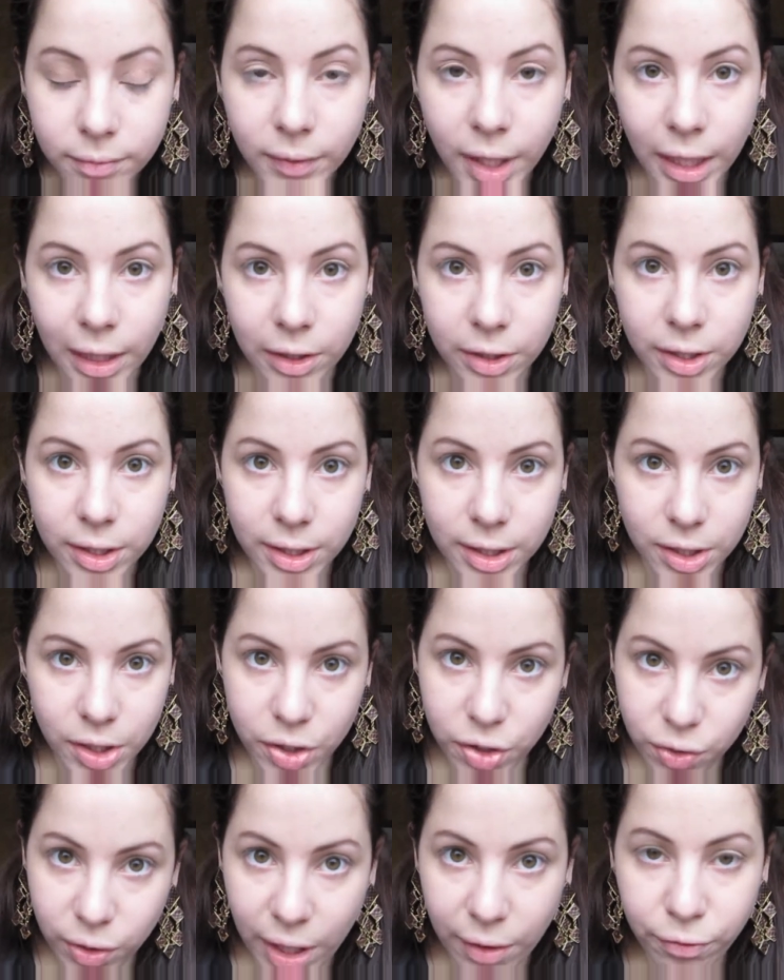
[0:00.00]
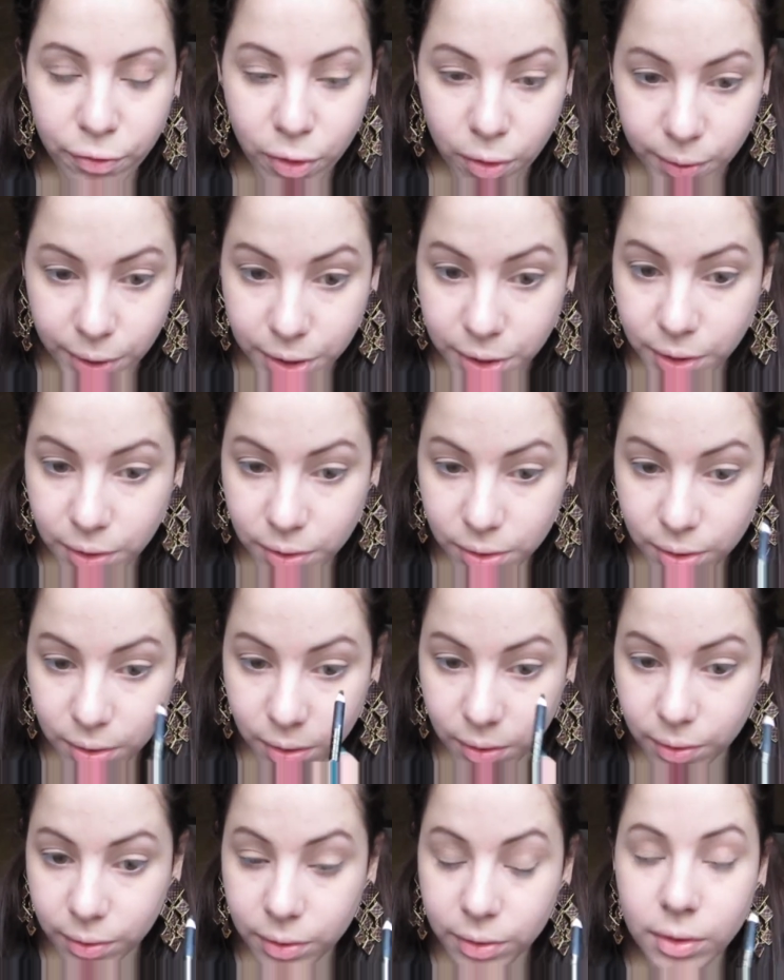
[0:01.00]
And look straight forward too,
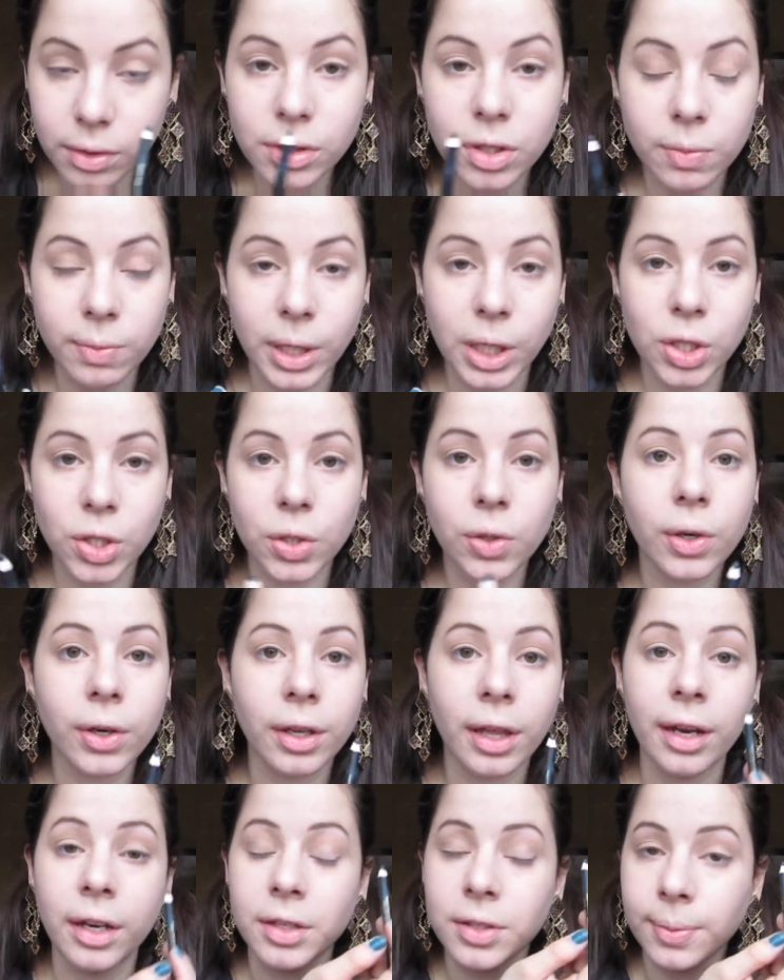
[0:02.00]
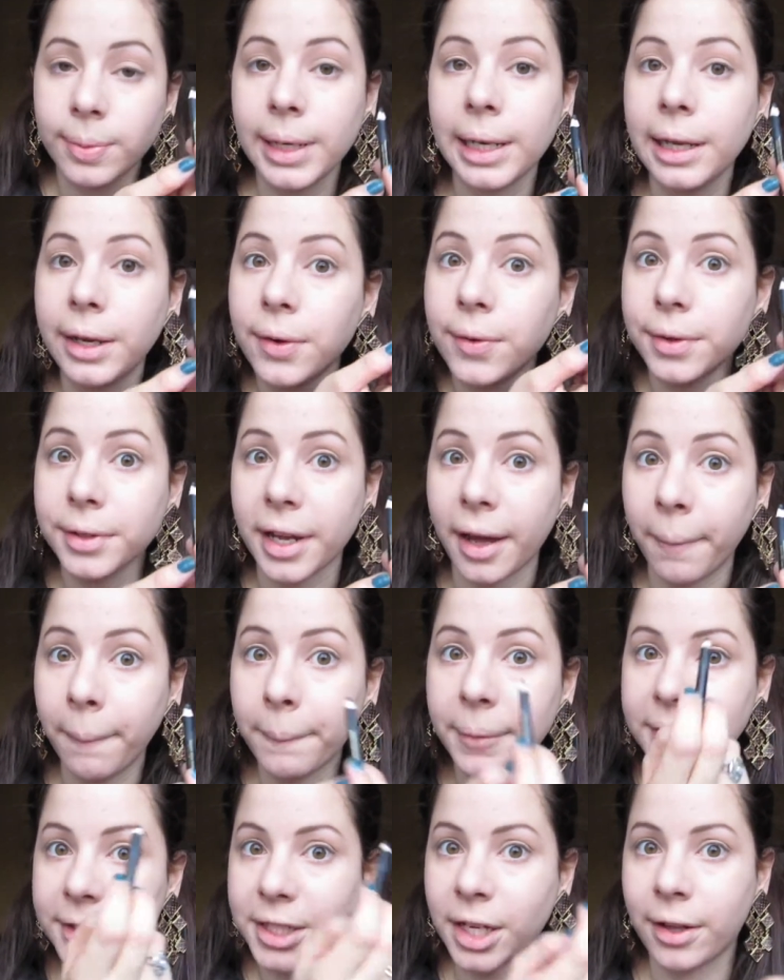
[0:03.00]
so to make sure that it's really going up
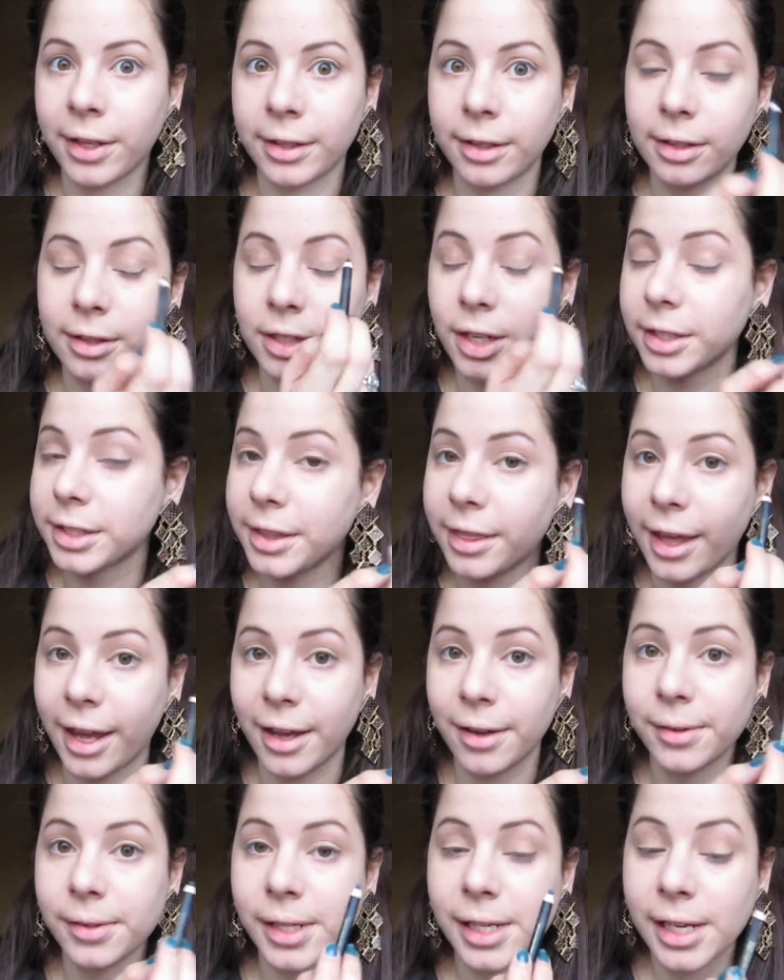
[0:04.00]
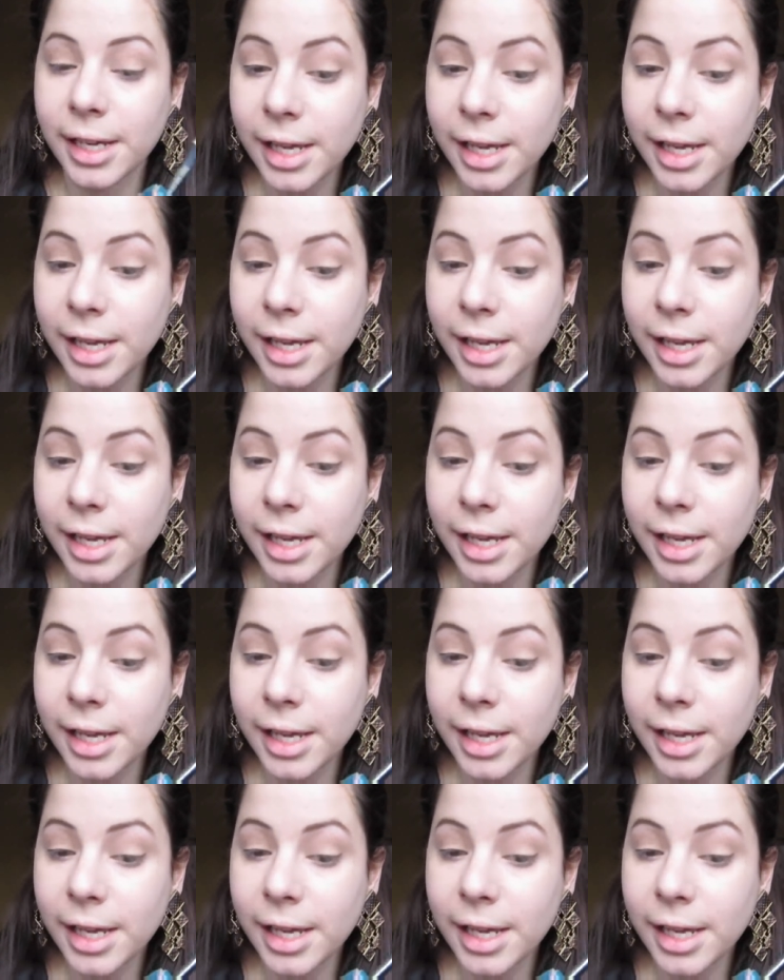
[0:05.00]
and down, not down.